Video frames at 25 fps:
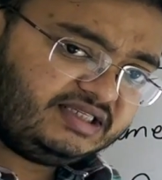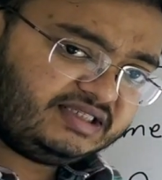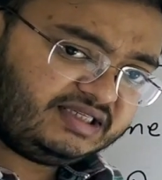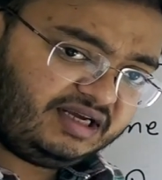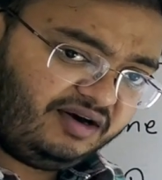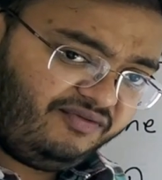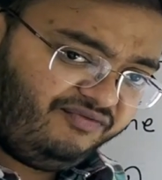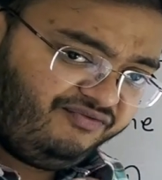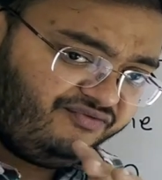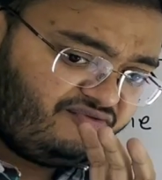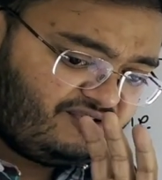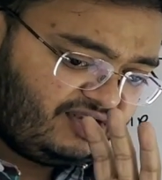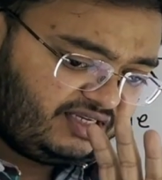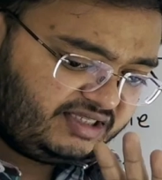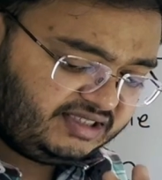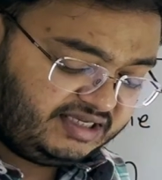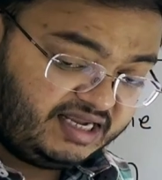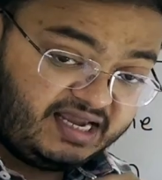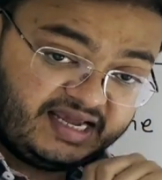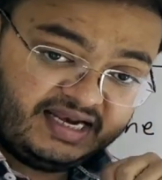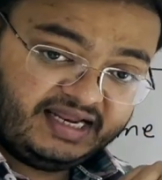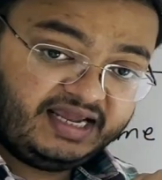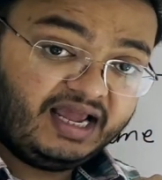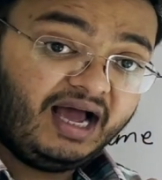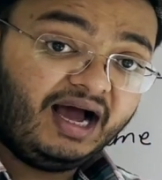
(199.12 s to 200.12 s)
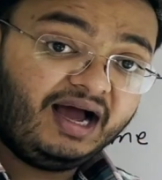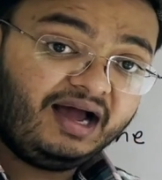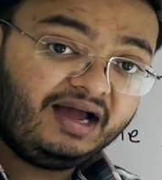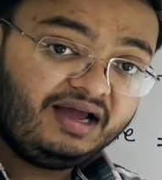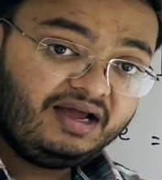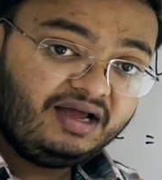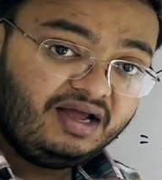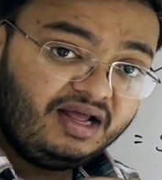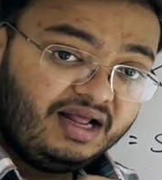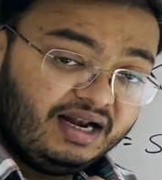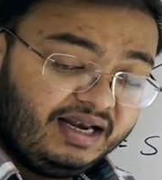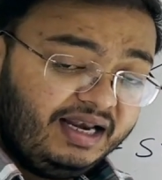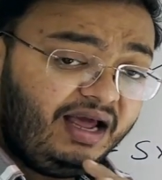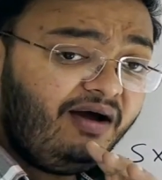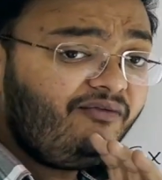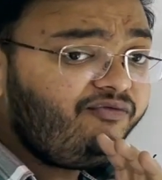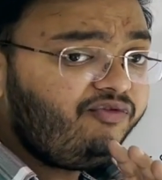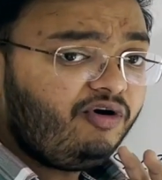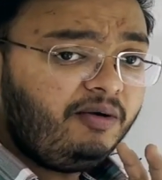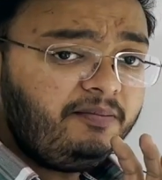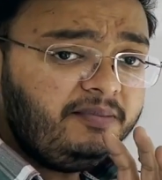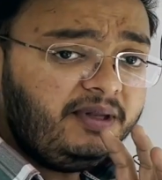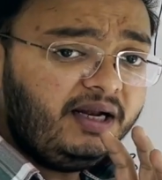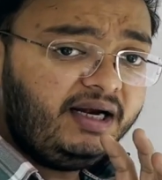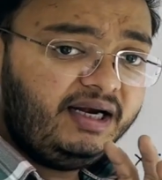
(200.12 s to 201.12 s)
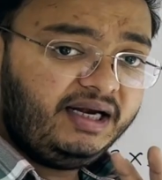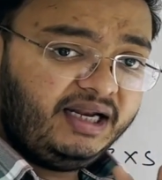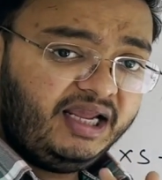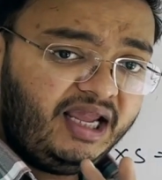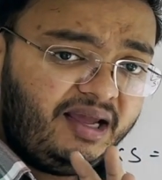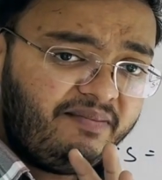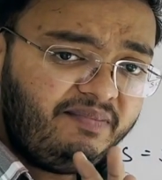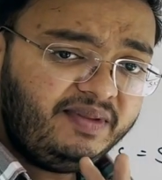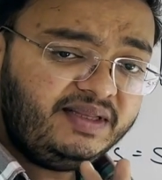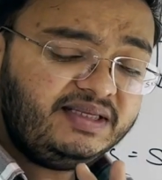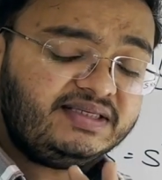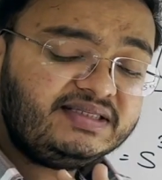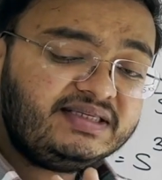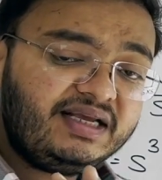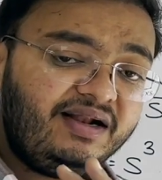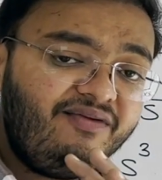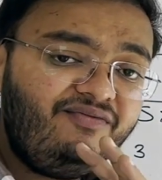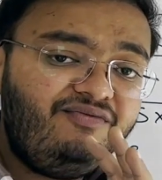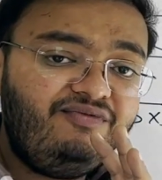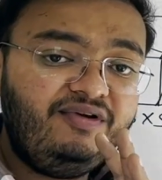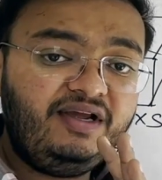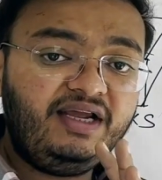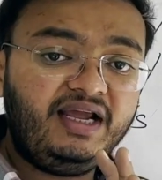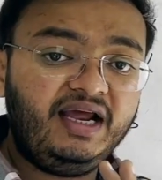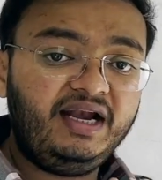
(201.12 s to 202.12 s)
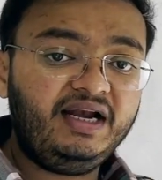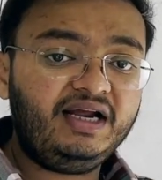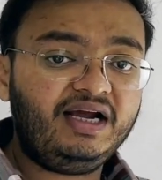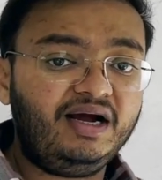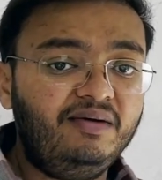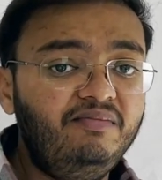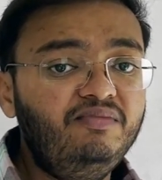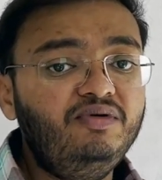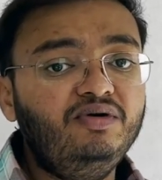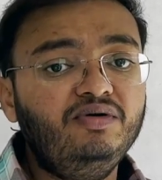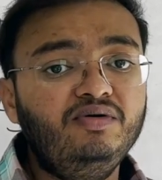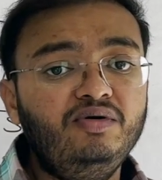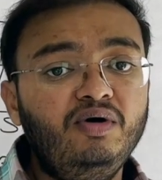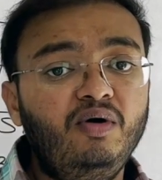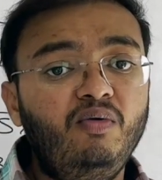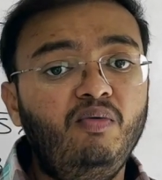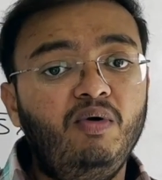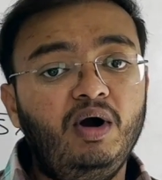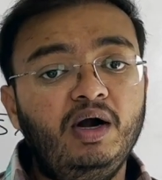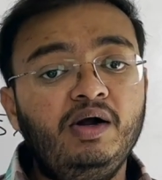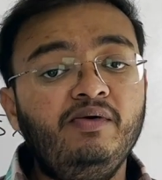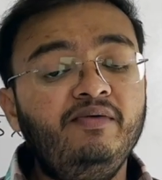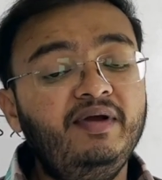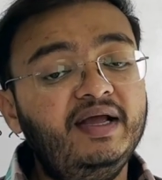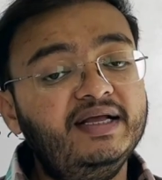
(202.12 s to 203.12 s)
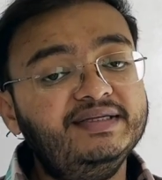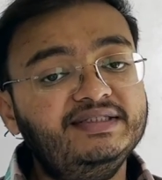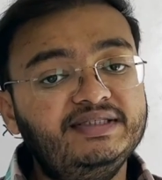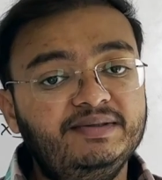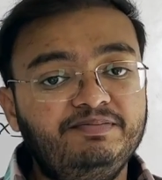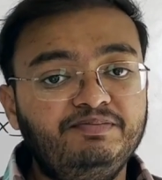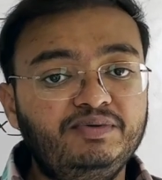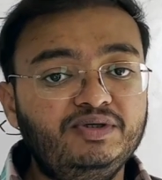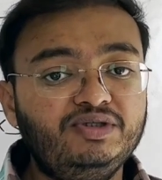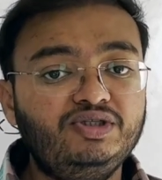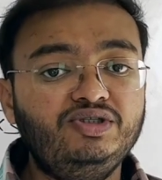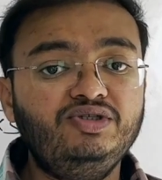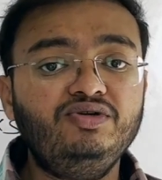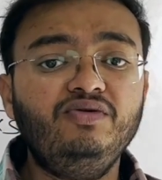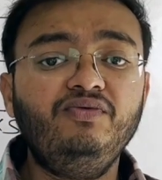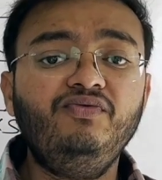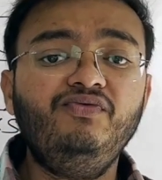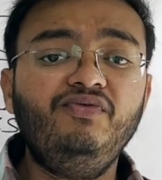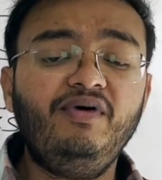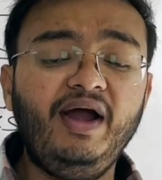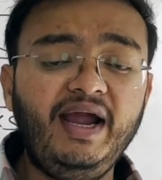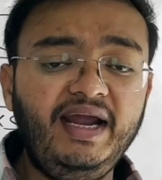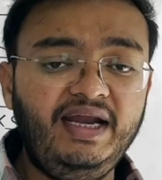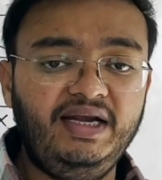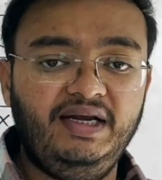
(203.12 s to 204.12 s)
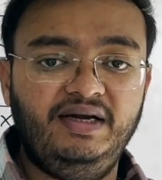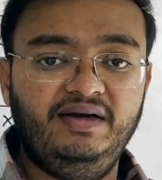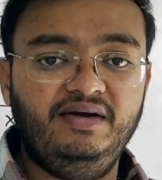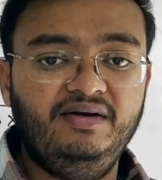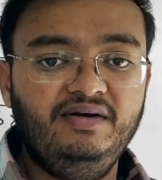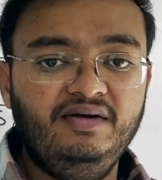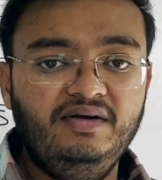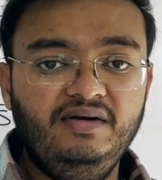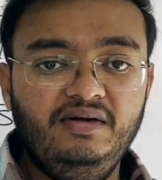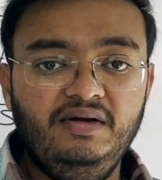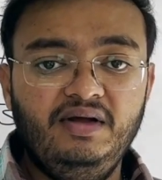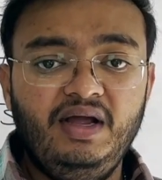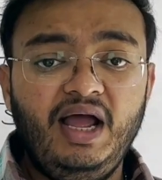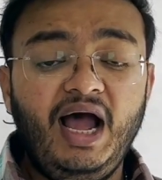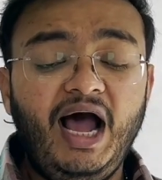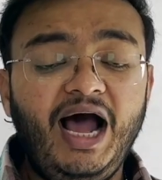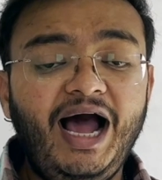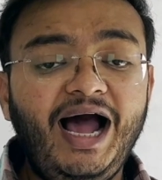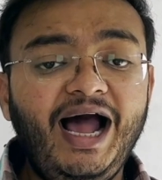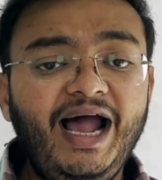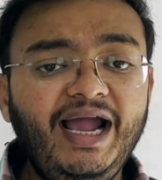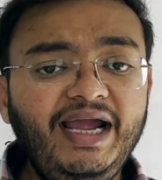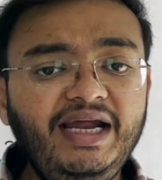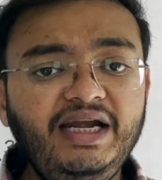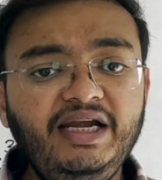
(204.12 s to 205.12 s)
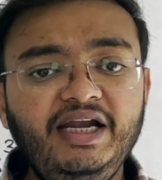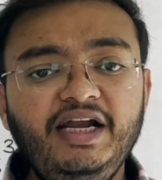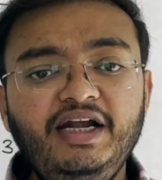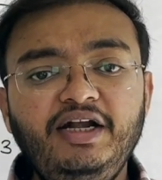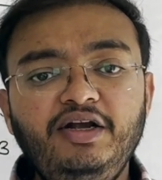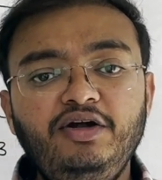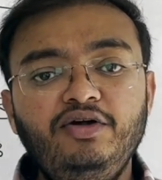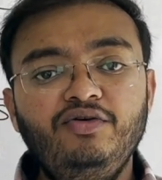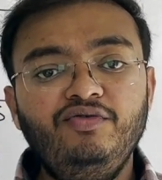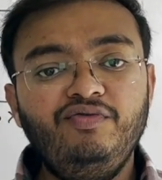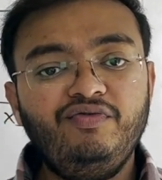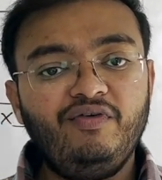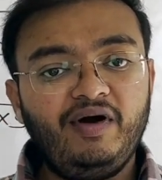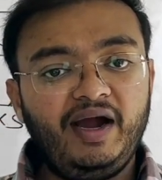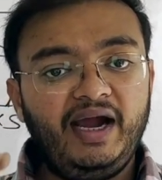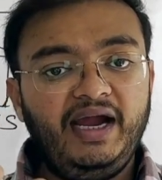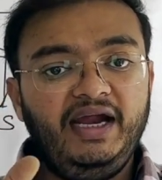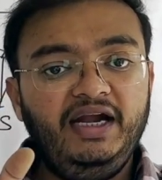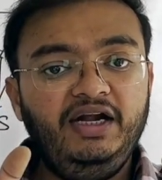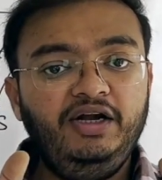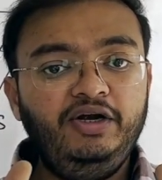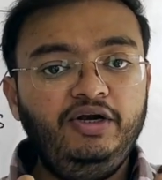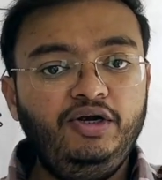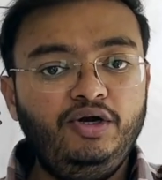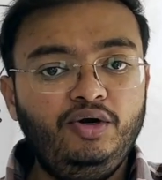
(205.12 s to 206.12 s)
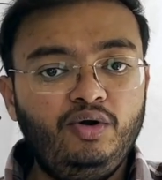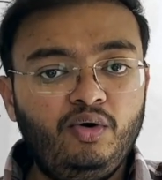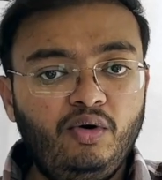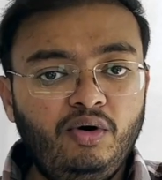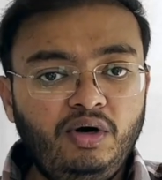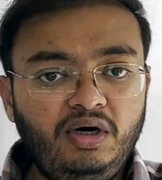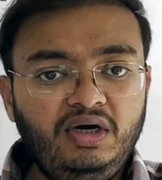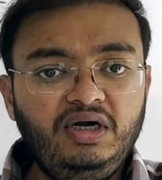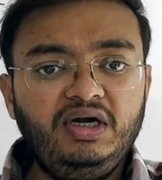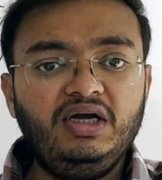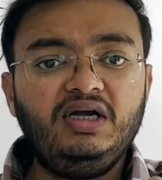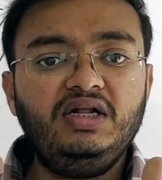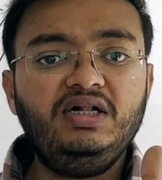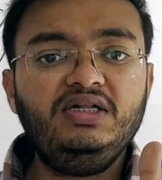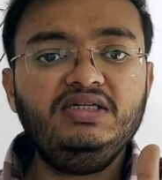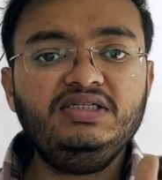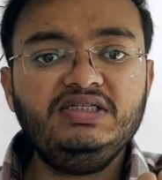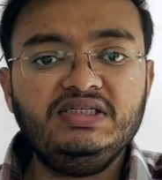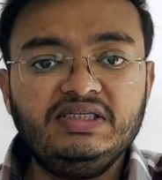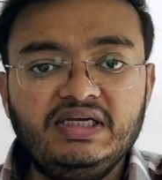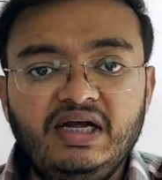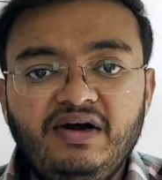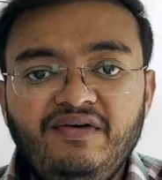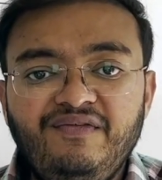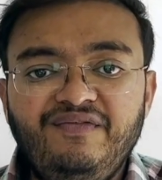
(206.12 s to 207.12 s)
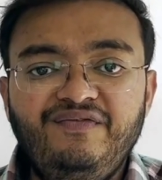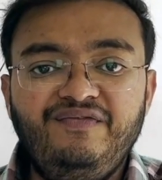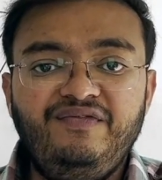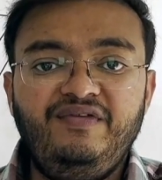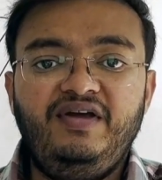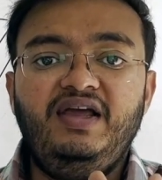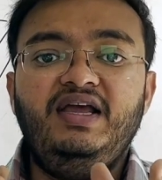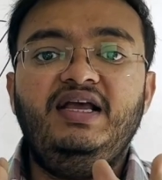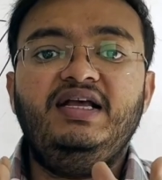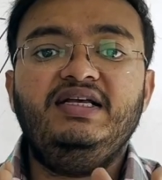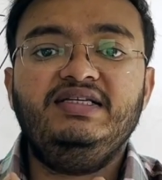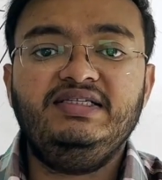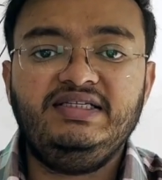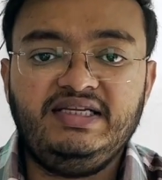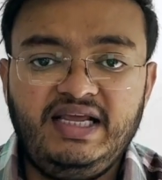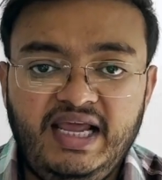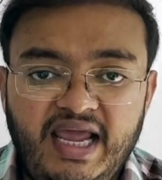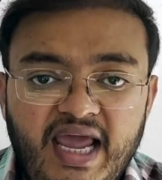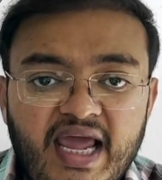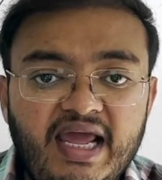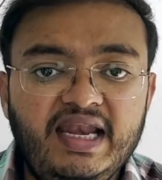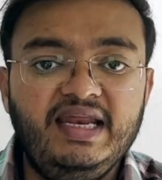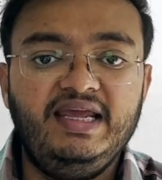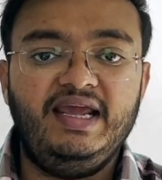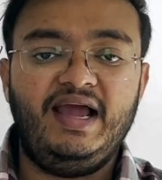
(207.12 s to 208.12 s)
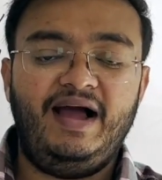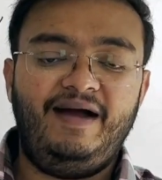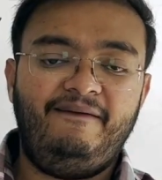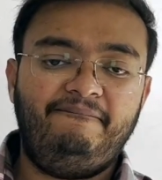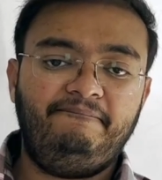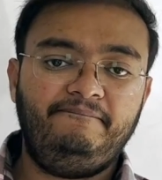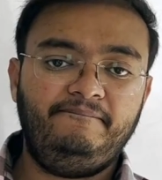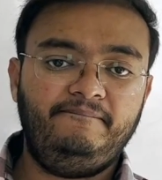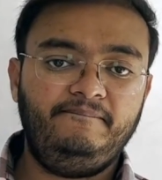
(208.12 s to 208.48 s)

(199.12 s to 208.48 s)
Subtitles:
surface area. Now from the name itself we can come to know what we are supposed to find. I need to find total surface area.